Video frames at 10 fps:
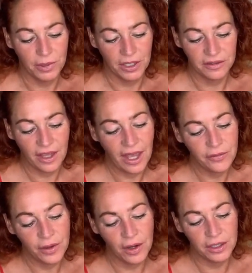Because I
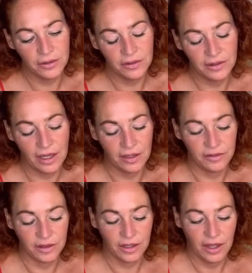have kind of
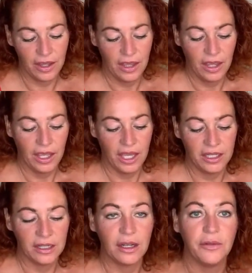said
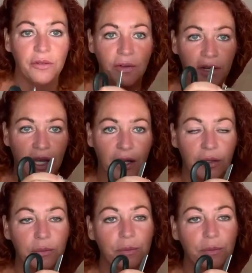in another video